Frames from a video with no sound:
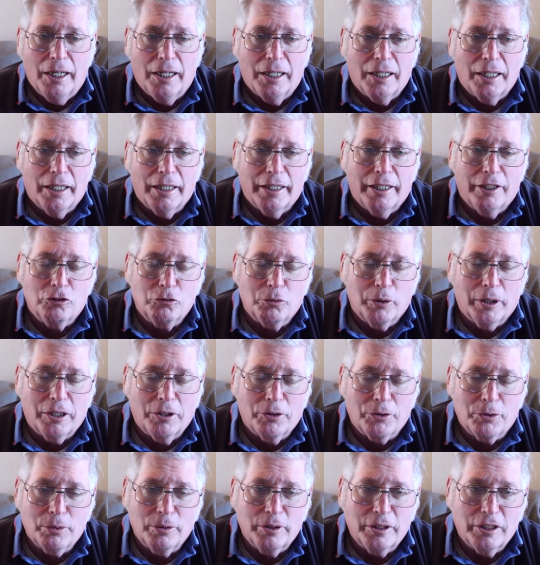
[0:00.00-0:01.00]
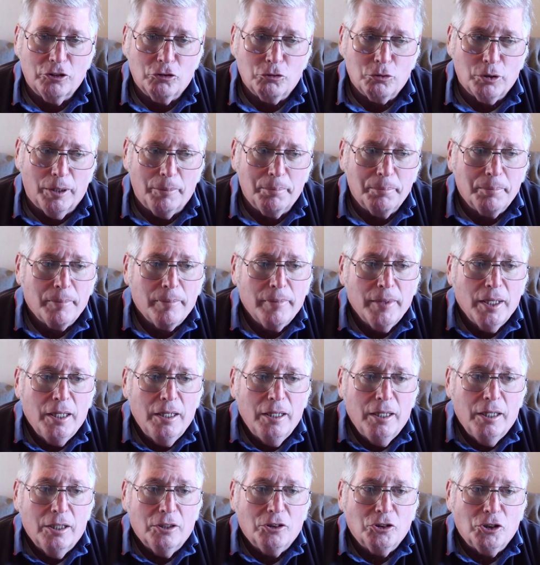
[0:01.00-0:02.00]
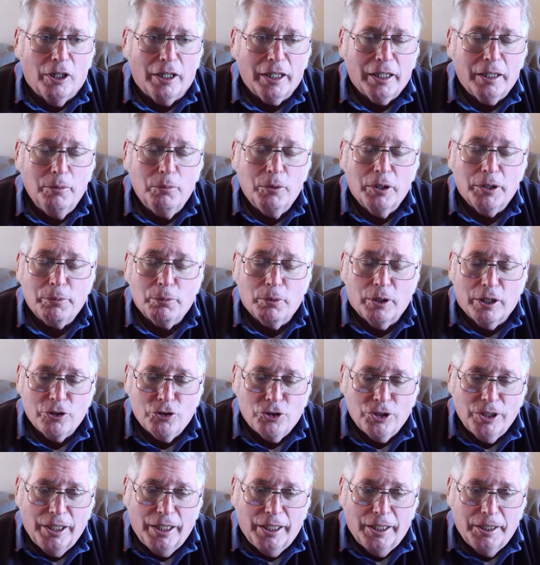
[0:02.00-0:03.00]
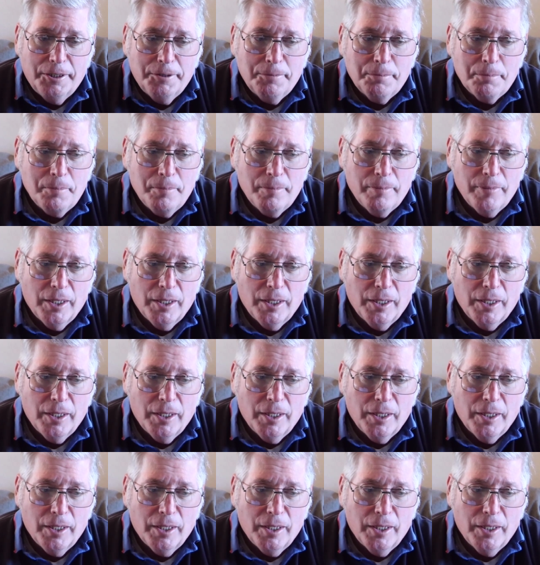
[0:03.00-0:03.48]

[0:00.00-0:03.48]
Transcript: as we go through this trip. Talking with Rajin,